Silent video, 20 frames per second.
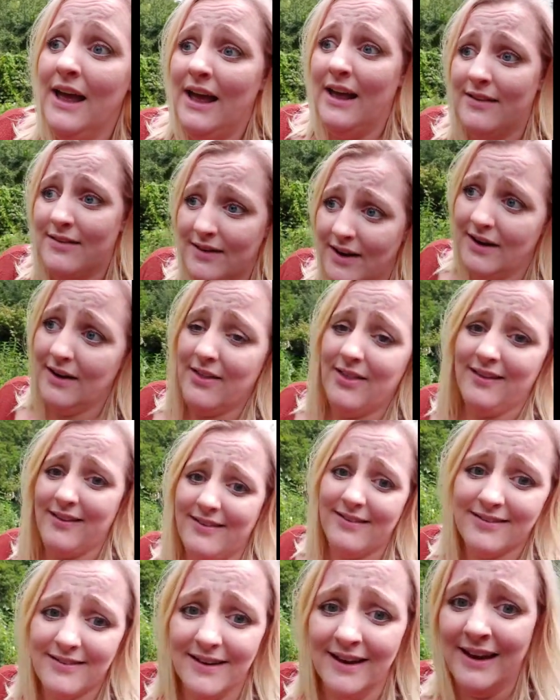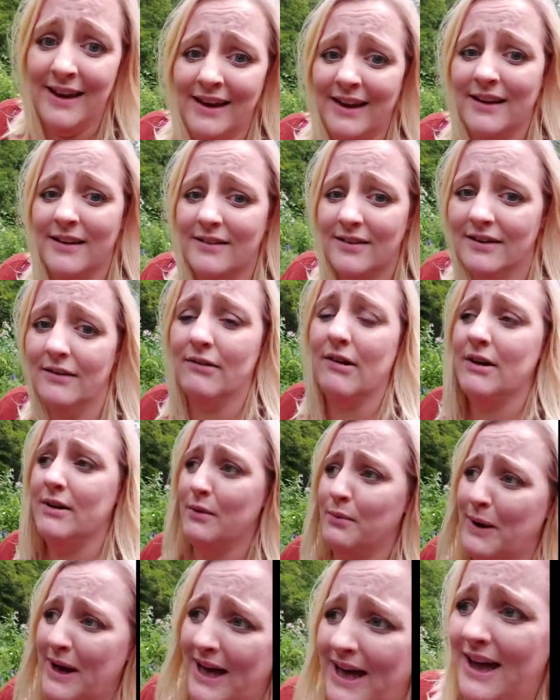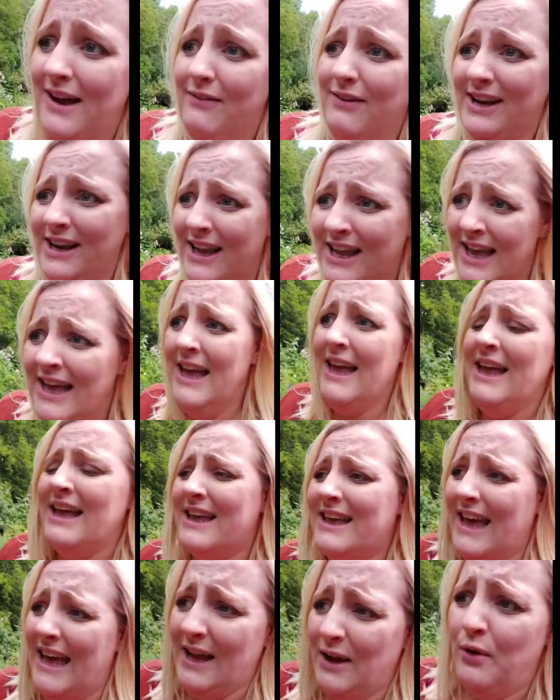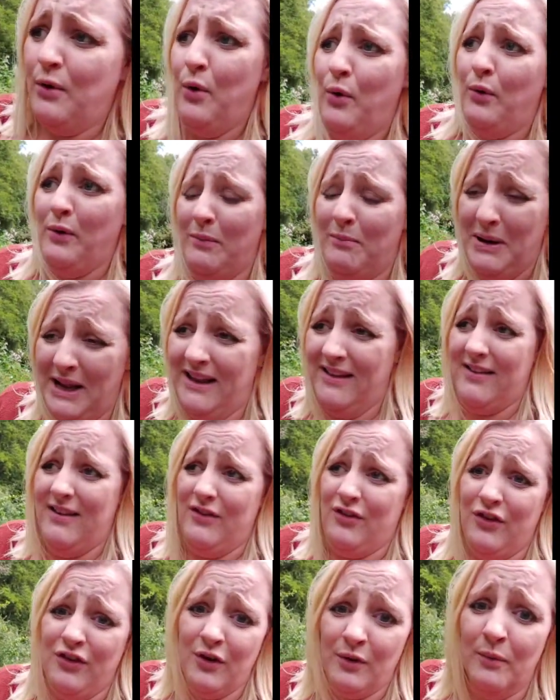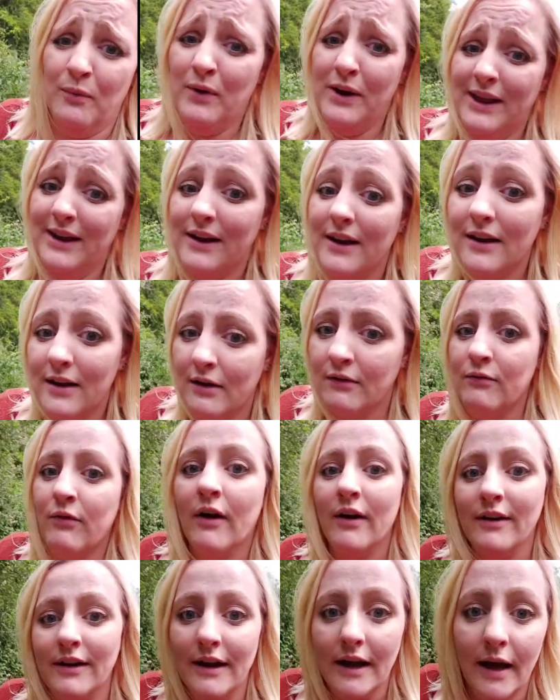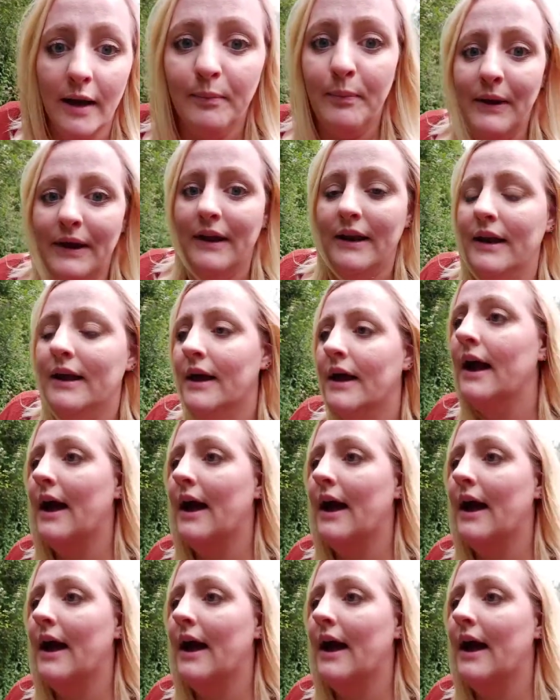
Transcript: There's none of this sticking to your underwear and getting caught in places you don't want it riding up in.